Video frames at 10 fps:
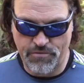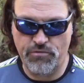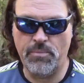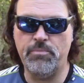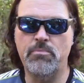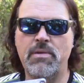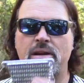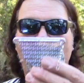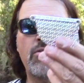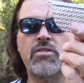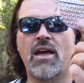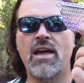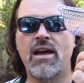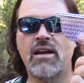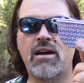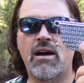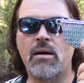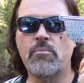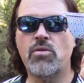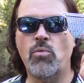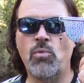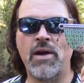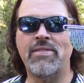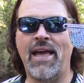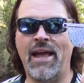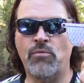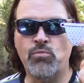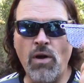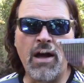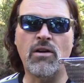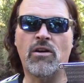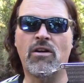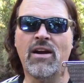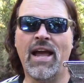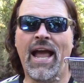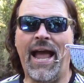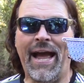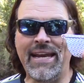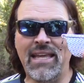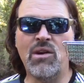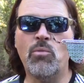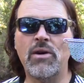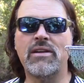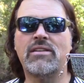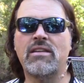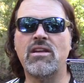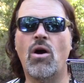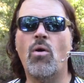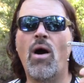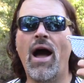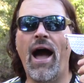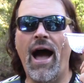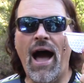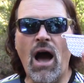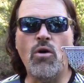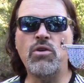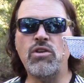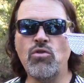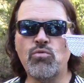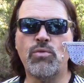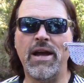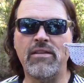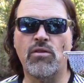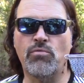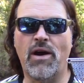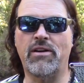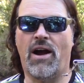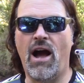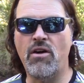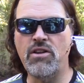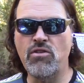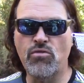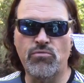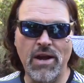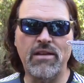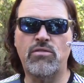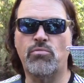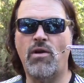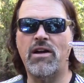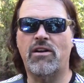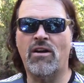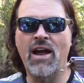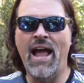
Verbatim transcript: of Crippled Minnows comes with a rudder. And he wanted to know, how do you rig the rudder? How do you rig the rudder